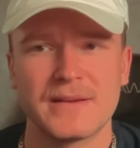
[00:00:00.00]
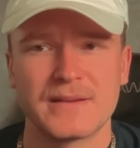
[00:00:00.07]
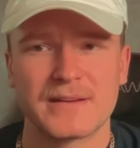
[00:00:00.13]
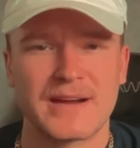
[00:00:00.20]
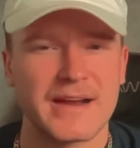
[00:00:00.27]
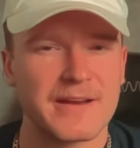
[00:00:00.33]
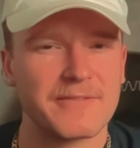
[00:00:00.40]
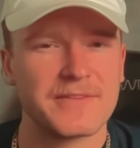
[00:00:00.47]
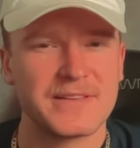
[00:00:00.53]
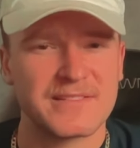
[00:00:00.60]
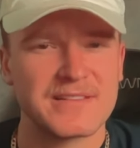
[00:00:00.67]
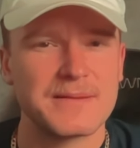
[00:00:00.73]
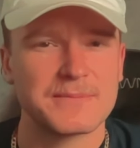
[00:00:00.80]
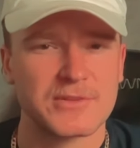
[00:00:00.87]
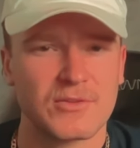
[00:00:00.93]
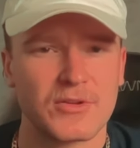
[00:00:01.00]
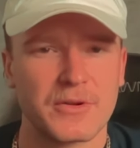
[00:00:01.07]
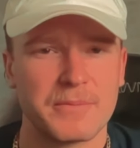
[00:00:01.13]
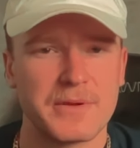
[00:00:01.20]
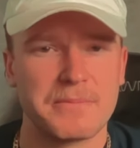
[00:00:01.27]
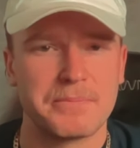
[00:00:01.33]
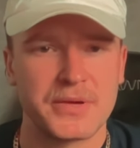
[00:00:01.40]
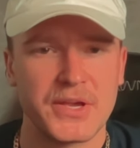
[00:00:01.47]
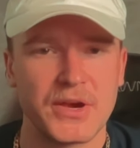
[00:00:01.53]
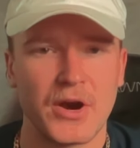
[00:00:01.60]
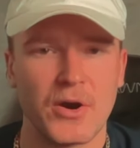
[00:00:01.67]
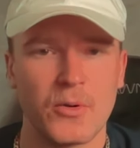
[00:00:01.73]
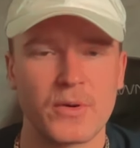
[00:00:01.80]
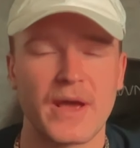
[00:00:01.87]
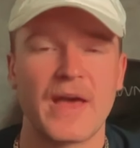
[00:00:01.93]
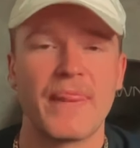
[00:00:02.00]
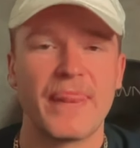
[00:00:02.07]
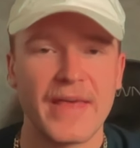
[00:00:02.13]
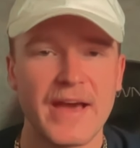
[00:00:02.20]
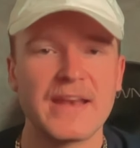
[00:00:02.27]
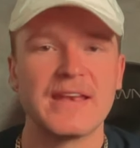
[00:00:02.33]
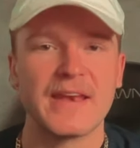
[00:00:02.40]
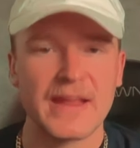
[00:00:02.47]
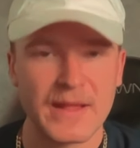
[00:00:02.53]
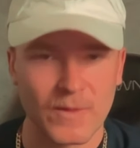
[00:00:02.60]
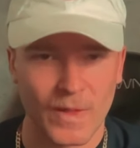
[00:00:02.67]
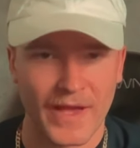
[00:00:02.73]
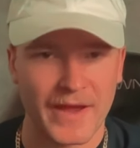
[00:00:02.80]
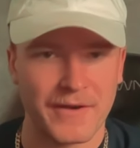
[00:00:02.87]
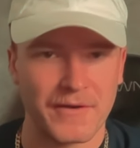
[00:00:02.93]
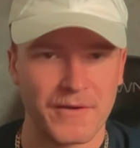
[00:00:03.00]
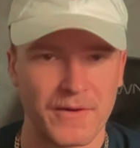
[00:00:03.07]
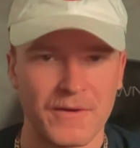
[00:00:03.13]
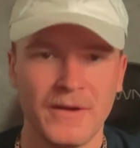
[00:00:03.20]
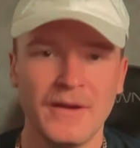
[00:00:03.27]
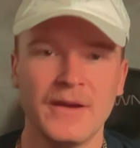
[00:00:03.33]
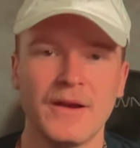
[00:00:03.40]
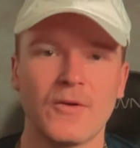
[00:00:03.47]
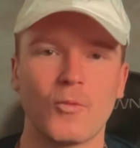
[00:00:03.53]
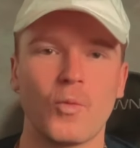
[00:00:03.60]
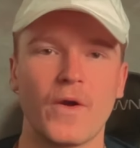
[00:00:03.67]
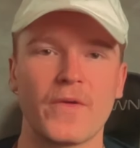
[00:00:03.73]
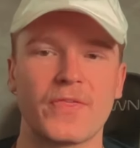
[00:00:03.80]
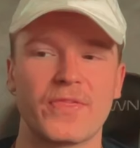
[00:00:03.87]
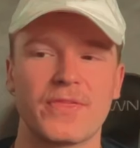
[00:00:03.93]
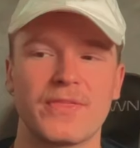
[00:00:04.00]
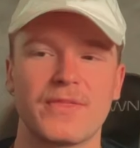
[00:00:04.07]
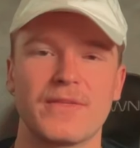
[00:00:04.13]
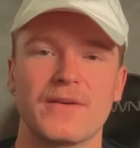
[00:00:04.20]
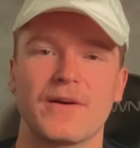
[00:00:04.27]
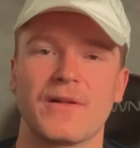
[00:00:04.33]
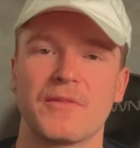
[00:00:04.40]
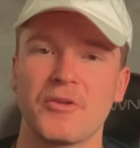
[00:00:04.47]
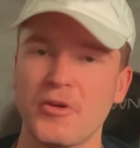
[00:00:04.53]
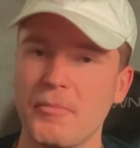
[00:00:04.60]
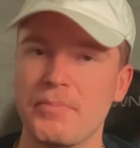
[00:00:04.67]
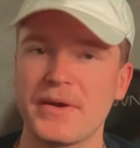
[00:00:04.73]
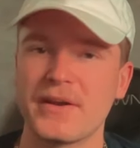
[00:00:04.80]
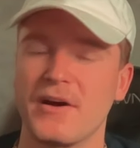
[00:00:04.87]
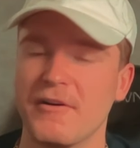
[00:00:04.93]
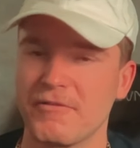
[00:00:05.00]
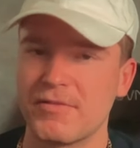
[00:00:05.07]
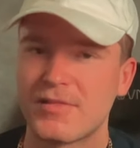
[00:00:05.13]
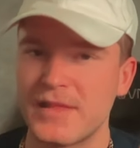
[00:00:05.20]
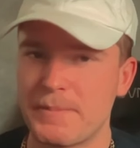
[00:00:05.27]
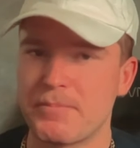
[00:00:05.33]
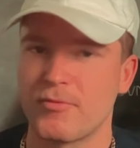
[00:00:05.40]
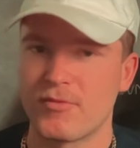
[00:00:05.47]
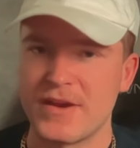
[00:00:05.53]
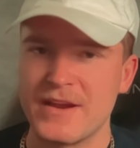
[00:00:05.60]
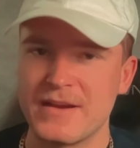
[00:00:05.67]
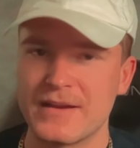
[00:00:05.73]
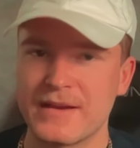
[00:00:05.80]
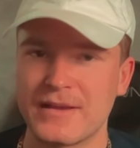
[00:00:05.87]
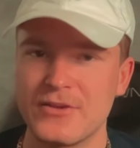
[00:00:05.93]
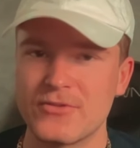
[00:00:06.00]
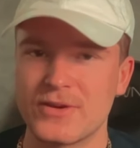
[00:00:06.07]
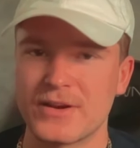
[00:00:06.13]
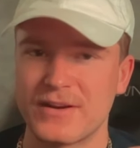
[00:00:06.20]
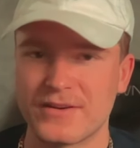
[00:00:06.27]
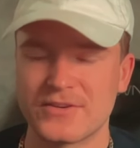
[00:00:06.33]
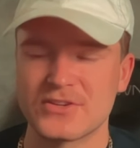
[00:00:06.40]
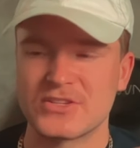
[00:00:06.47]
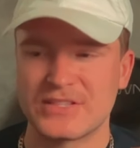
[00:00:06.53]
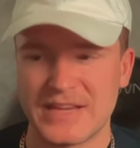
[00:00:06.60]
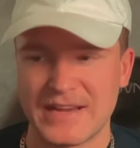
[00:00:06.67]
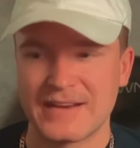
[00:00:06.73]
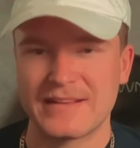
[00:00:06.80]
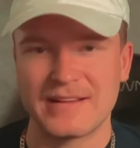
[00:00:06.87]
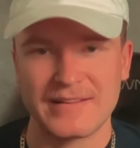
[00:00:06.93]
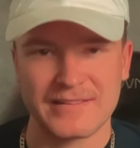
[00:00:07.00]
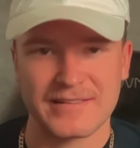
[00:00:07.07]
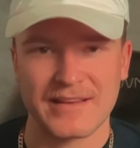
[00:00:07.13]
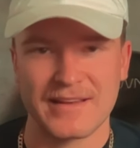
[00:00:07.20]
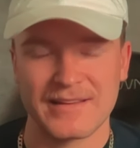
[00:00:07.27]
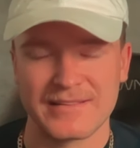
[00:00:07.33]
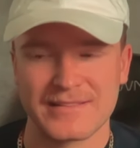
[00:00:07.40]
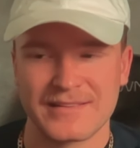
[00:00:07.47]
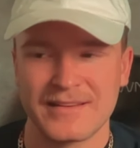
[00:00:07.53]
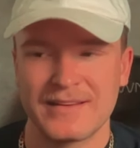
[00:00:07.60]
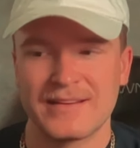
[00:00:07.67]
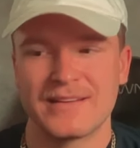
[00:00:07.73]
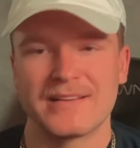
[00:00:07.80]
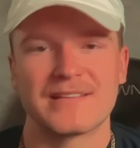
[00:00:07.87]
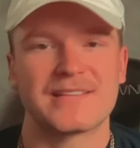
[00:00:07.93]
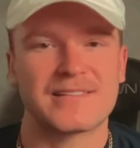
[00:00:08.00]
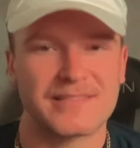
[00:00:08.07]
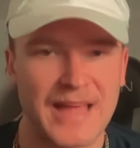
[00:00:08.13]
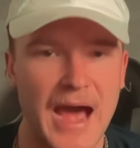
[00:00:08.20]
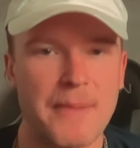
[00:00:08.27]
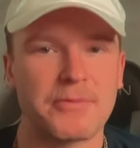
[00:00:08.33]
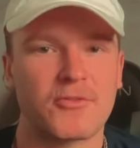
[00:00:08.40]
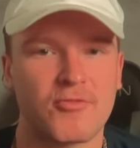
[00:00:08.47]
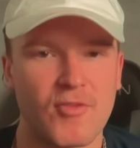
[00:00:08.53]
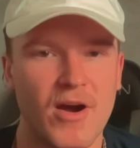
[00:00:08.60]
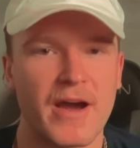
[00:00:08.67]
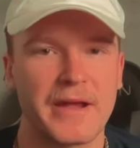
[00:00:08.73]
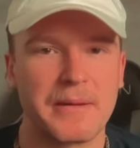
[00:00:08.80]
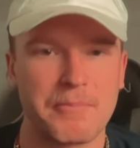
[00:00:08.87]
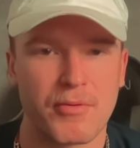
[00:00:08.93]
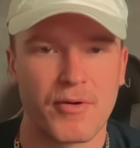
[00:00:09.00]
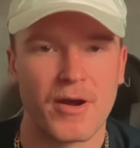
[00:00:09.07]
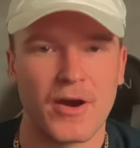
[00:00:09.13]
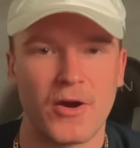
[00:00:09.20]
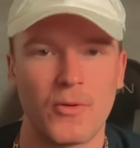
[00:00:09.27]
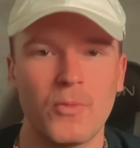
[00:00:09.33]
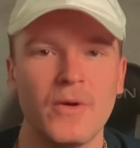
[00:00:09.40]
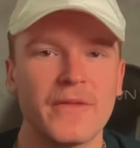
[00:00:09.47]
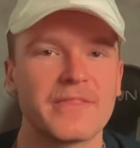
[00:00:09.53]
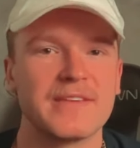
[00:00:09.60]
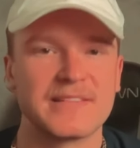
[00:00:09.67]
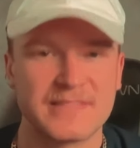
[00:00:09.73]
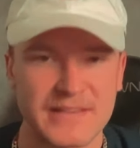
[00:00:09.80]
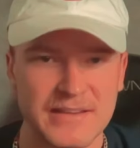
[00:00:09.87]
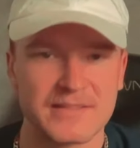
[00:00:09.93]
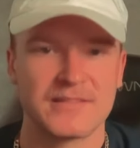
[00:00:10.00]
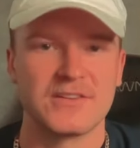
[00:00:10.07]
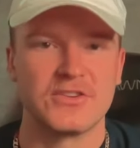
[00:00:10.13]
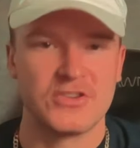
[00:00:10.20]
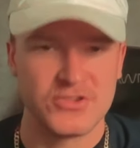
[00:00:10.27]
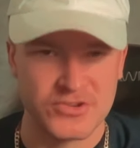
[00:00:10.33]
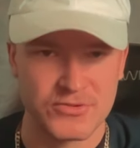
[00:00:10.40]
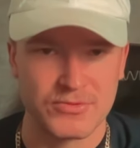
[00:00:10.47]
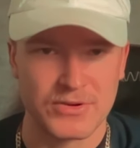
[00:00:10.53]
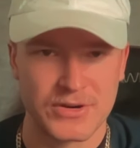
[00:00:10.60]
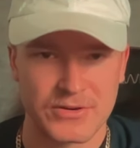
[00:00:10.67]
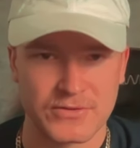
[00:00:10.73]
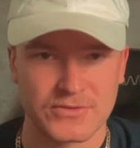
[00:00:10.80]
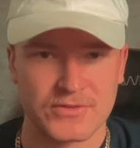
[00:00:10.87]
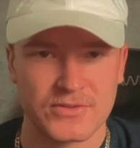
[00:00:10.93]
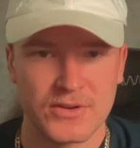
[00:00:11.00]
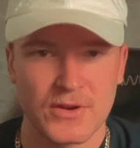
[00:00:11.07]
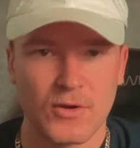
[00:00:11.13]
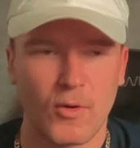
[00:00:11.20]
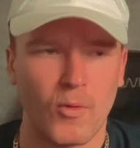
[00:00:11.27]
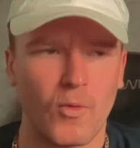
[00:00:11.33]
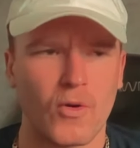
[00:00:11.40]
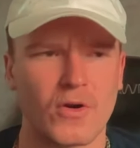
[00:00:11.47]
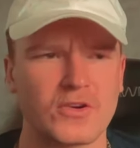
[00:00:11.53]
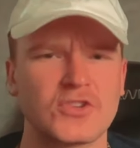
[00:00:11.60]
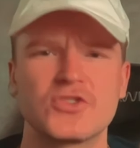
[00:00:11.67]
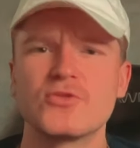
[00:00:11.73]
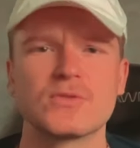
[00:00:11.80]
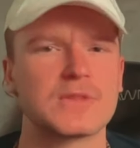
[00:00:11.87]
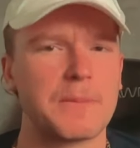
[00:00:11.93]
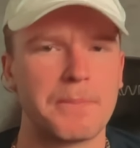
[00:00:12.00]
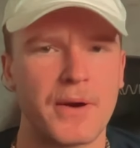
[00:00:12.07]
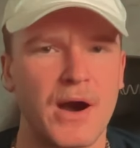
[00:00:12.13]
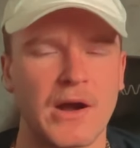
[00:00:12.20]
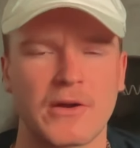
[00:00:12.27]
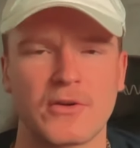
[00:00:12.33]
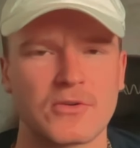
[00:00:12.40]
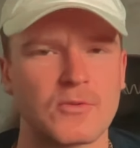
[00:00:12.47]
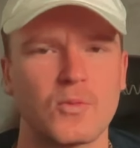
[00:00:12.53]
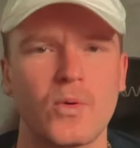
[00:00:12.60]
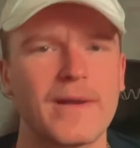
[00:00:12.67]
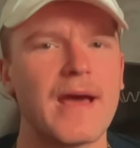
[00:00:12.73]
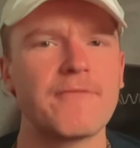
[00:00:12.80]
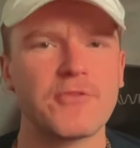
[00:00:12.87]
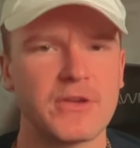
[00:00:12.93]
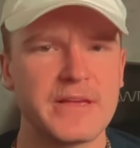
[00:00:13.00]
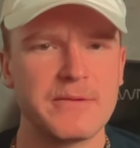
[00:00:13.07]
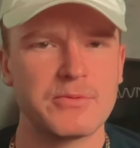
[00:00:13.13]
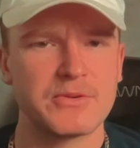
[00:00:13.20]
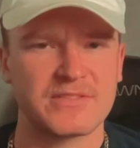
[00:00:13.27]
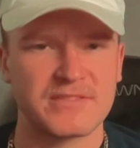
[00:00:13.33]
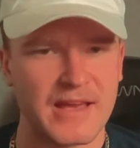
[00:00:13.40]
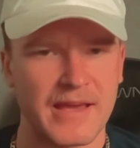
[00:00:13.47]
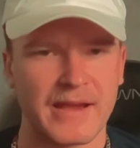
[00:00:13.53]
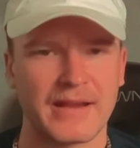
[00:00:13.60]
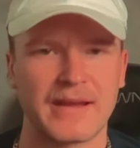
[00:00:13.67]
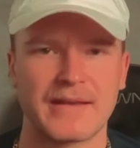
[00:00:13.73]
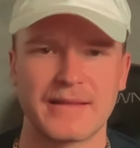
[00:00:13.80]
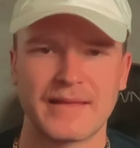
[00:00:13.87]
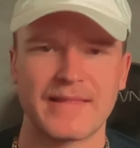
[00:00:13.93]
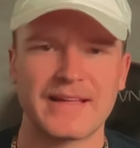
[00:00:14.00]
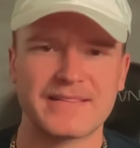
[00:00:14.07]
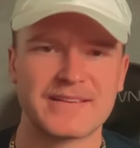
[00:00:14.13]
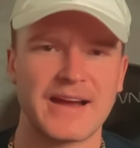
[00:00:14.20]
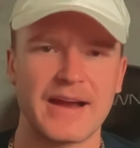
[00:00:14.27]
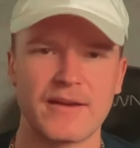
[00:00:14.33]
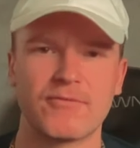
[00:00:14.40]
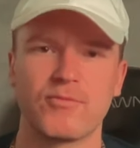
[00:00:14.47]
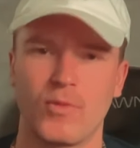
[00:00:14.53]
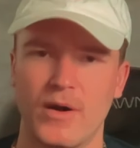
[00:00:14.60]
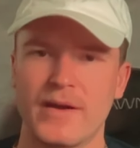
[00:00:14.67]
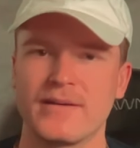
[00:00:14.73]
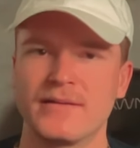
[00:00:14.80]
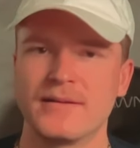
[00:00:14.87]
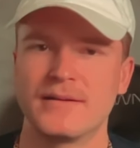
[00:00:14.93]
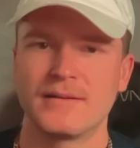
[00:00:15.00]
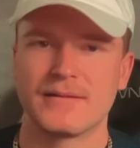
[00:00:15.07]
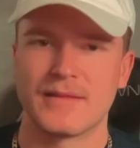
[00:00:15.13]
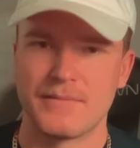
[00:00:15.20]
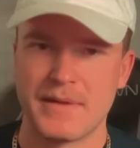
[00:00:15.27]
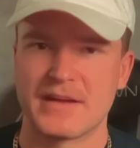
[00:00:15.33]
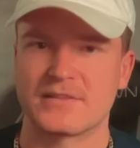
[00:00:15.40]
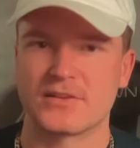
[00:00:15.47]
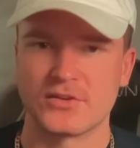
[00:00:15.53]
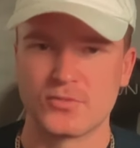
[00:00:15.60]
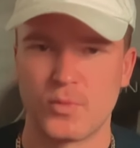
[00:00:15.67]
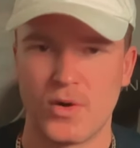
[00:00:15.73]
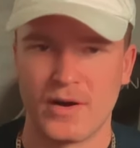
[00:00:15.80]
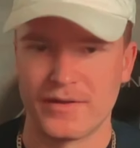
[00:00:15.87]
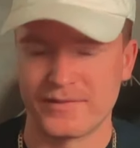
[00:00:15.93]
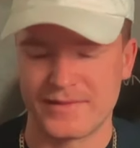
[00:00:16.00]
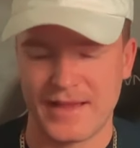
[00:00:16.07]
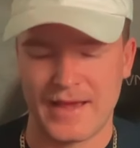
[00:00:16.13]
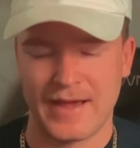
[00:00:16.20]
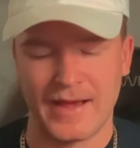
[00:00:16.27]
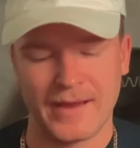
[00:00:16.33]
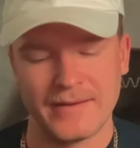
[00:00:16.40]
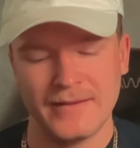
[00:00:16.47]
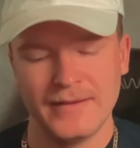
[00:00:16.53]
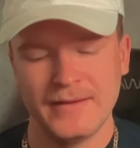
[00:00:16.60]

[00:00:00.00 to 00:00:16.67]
Kind of, he seems a little bit P O'd. And then Nylander with a little bit of lip reading. You could understand, he says, "Stop crying, bro. This isn't juniors," or "shoot the puck," or whatever he was saying. And, and that's kind of what the message was. And,